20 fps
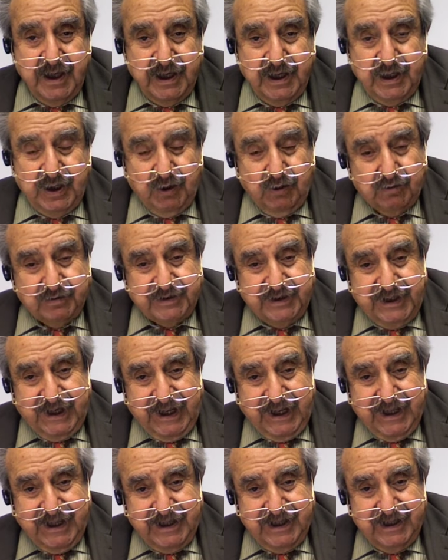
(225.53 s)
You know,
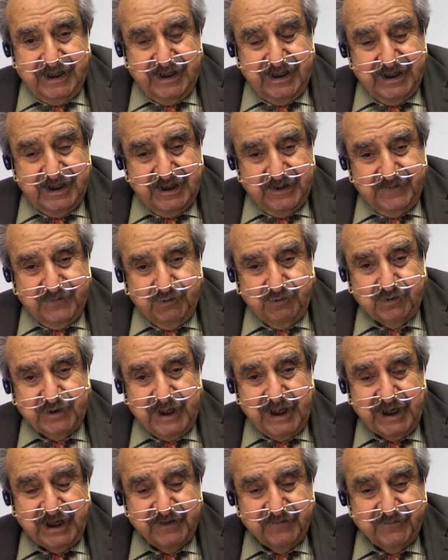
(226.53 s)
today, if you
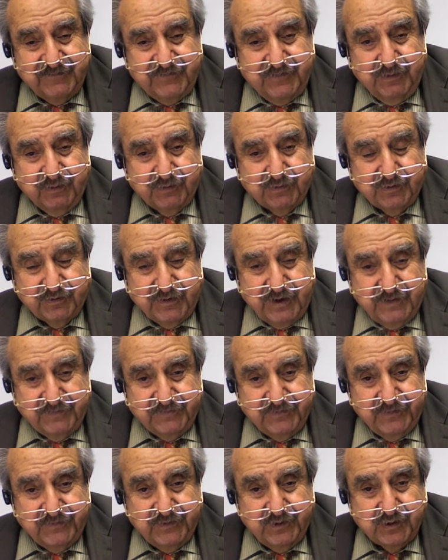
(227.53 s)
take a
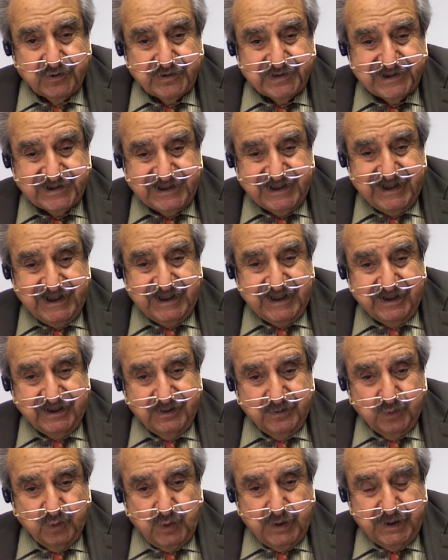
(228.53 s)
photograph of your skin
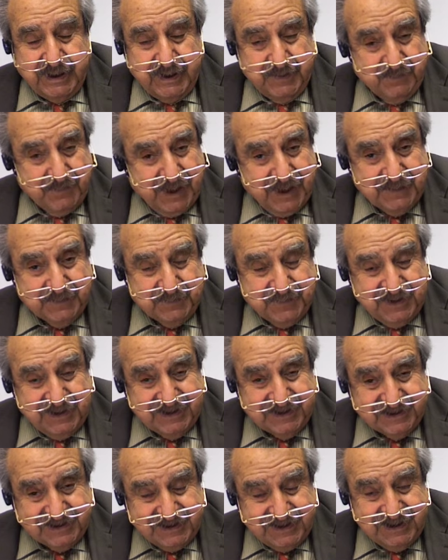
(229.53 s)
where there might be
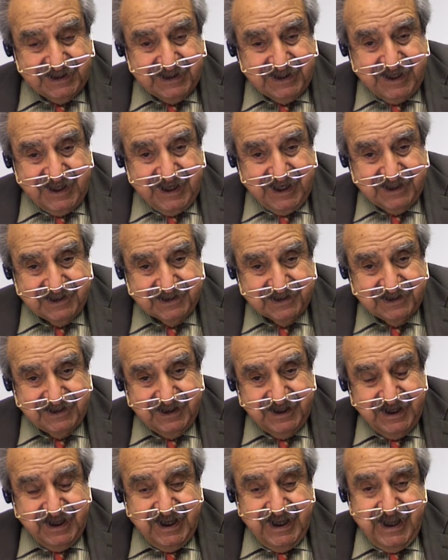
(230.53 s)
skin cancer
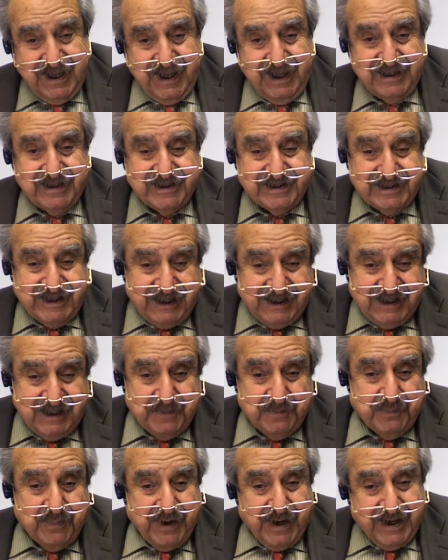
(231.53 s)
and send
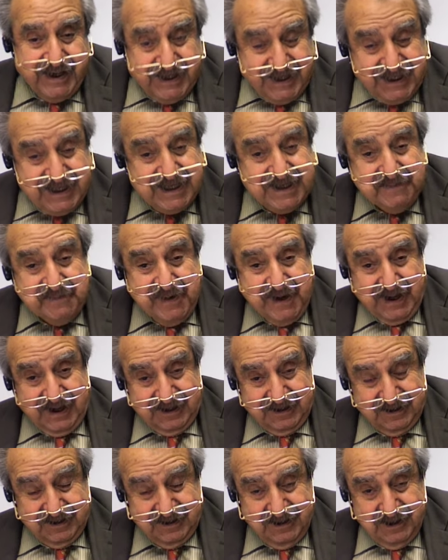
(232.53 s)
it by
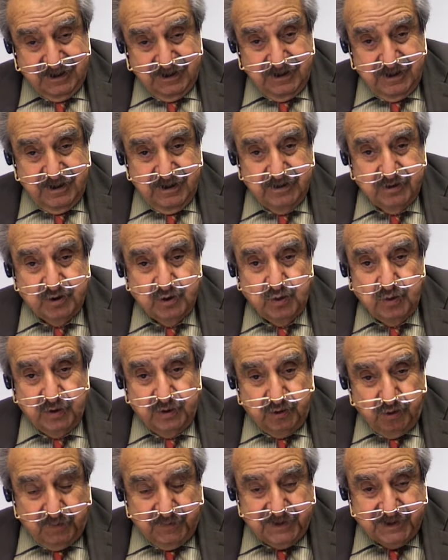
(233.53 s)
email to a
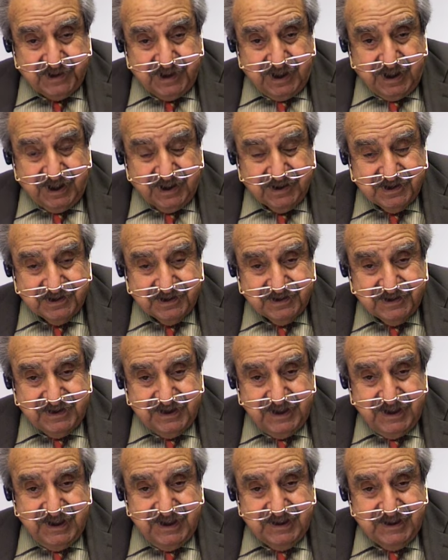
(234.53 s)
dermatologist,
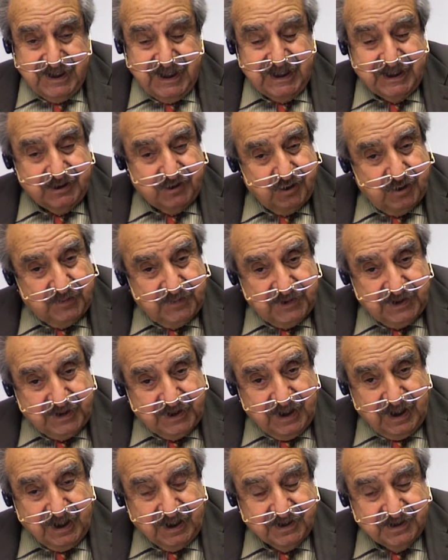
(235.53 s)
that
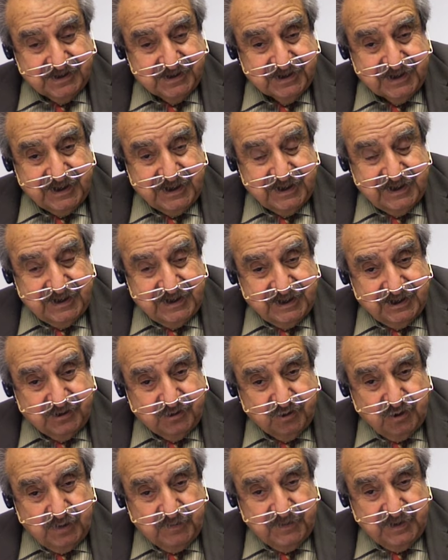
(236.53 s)
dermatologist can
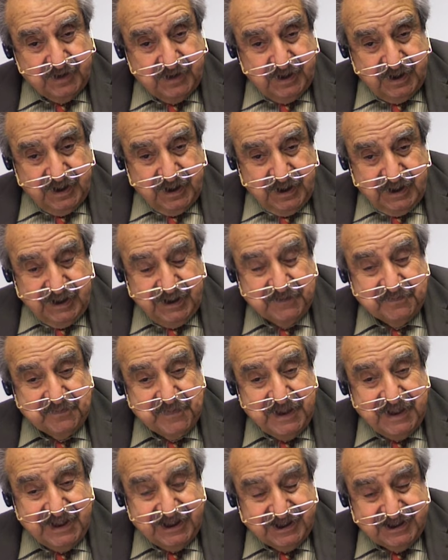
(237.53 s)
determine in
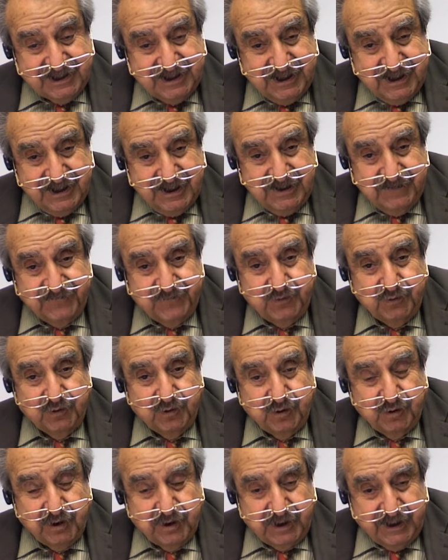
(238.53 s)
minutes if you're
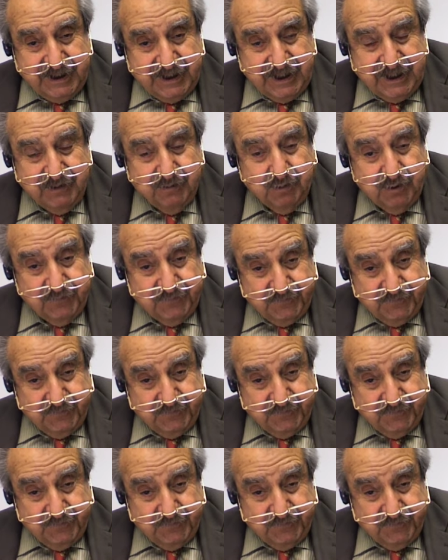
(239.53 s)
going to get or